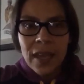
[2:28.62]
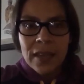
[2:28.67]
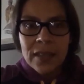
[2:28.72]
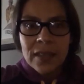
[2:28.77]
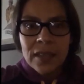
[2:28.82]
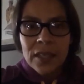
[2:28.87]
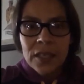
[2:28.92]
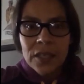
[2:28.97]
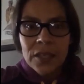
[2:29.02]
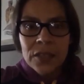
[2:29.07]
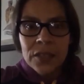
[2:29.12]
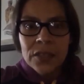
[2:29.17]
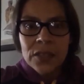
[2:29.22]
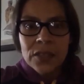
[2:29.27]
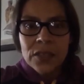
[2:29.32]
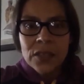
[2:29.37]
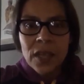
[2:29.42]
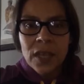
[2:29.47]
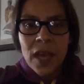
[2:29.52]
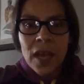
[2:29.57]
10
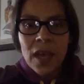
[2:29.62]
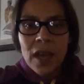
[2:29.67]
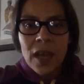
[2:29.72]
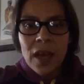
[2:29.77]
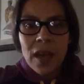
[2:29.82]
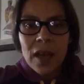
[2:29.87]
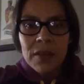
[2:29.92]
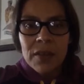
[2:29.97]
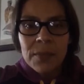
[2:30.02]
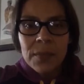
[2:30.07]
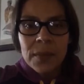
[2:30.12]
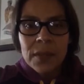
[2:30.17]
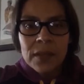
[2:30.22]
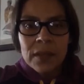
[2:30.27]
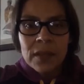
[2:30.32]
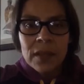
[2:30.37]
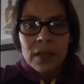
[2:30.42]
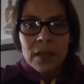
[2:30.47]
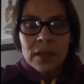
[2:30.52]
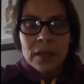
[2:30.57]
years. I've
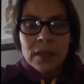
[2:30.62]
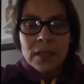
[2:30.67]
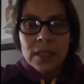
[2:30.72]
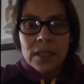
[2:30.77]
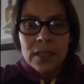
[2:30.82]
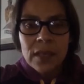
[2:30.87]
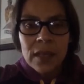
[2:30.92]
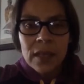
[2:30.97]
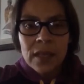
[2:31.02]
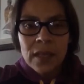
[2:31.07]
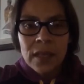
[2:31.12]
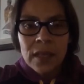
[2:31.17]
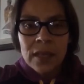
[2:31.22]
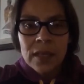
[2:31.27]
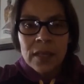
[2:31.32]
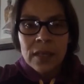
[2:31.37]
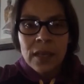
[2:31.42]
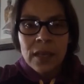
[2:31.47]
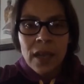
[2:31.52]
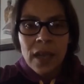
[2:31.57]
been
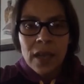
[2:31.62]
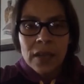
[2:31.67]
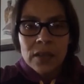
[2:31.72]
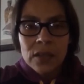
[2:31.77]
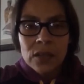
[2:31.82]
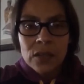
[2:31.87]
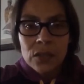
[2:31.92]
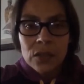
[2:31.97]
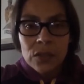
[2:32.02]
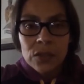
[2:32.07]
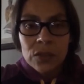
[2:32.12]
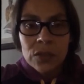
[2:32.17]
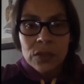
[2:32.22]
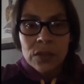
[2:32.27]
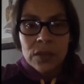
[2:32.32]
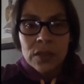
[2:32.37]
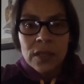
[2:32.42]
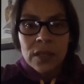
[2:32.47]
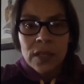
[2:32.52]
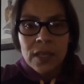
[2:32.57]
studying as a
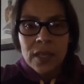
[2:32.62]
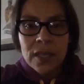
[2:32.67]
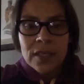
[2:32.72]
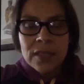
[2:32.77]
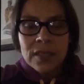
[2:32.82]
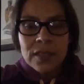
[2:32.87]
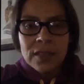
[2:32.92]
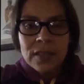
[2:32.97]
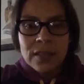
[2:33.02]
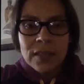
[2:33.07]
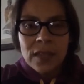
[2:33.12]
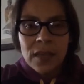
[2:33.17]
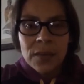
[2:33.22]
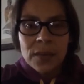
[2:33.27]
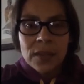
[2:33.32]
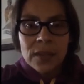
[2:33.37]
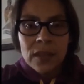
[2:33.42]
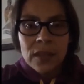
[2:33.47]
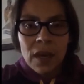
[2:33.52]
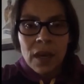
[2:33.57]
student since I
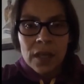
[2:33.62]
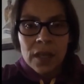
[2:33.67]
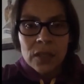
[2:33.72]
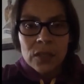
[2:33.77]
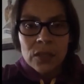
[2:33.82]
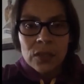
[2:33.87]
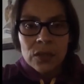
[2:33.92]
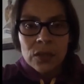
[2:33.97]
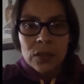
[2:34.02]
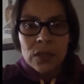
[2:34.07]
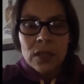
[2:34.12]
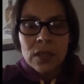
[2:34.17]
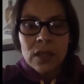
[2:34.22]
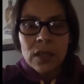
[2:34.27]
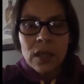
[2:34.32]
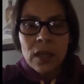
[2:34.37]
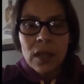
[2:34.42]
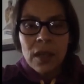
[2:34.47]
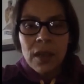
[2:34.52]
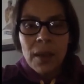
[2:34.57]
was in high school.
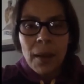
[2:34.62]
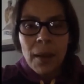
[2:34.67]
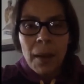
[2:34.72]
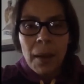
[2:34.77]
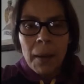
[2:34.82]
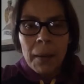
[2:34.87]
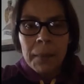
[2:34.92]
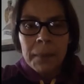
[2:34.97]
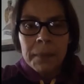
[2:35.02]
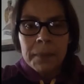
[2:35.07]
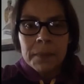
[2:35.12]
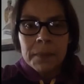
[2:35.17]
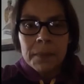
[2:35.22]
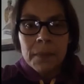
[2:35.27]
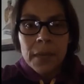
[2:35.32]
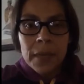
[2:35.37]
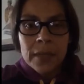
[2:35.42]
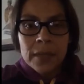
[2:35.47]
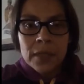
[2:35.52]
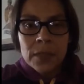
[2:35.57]

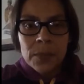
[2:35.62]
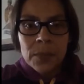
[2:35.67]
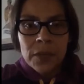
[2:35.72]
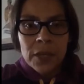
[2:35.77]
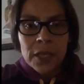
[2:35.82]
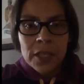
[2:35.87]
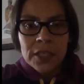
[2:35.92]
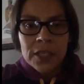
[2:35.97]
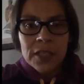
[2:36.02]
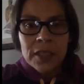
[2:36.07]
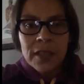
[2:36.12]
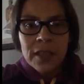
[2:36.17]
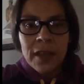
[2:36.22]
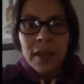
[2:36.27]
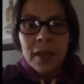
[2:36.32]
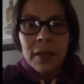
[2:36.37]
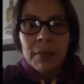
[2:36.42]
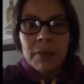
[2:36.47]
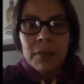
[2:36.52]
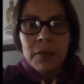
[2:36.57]
My inspiration
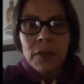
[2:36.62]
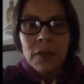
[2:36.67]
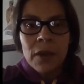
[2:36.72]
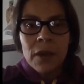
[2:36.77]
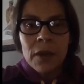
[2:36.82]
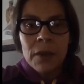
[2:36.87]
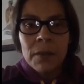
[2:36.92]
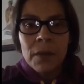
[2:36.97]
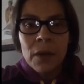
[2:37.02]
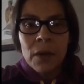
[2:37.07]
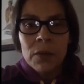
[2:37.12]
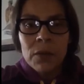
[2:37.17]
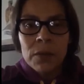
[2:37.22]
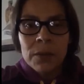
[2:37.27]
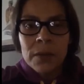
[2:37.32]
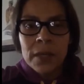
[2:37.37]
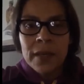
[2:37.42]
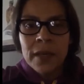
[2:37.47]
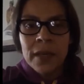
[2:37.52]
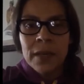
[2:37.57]
came from a
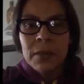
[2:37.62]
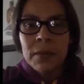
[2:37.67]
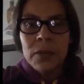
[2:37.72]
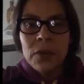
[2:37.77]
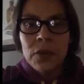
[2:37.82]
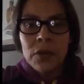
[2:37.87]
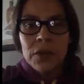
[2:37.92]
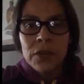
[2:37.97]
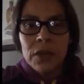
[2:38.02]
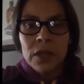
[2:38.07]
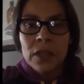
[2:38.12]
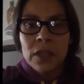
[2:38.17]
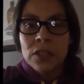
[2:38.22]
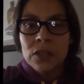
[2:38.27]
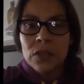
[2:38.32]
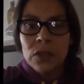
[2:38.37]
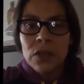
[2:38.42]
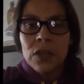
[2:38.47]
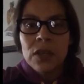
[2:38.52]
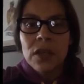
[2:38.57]
woman named Dorothy
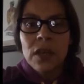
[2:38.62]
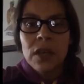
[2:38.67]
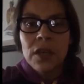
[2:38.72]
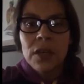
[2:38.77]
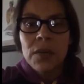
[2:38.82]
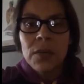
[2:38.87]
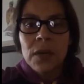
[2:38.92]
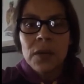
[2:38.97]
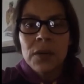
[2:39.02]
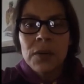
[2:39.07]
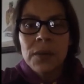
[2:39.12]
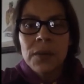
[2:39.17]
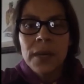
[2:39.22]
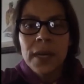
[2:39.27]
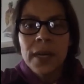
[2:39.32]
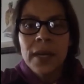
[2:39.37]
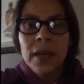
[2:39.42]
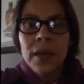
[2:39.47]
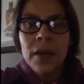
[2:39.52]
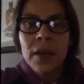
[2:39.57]
Lazor,
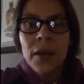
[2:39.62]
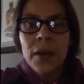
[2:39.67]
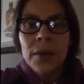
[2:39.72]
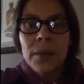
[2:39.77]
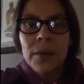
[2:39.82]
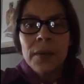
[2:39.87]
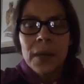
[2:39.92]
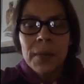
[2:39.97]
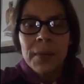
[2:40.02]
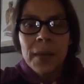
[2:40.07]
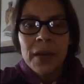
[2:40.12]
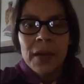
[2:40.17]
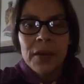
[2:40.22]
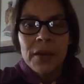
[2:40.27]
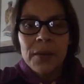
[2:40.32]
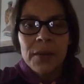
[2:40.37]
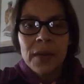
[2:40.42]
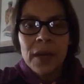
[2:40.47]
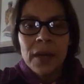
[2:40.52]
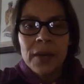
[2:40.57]
Gardiwahue, when I met
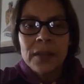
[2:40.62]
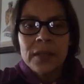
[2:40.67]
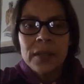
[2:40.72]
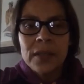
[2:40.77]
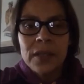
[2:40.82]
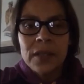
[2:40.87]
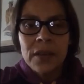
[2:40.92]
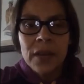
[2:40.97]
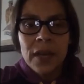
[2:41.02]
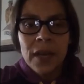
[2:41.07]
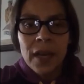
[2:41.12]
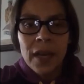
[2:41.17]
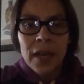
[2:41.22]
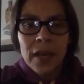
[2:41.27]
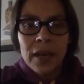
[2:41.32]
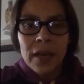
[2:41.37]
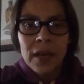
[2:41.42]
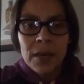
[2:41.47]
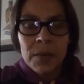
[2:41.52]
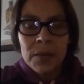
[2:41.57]
her when I was in grade 8
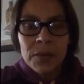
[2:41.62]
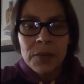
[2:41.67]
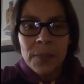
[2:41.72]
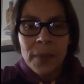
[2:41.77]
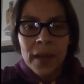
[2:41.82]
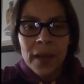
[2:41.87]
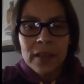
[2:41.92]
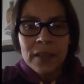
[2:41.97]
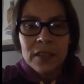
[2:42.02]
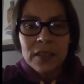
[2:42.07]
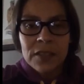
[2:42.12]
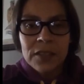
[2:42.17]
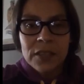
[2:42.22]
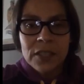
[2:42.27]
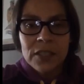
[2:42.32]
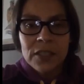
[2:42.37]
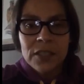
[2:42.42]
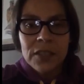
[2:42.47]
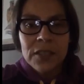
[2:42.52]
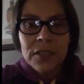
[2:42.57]
and I moved back to the
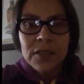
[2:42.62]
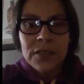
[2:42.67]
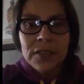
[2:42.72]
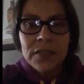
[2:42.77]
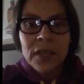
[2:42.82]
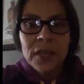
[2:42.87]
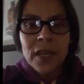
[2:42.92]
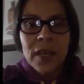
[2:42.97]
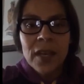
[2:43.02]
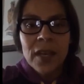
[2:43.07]
reserve.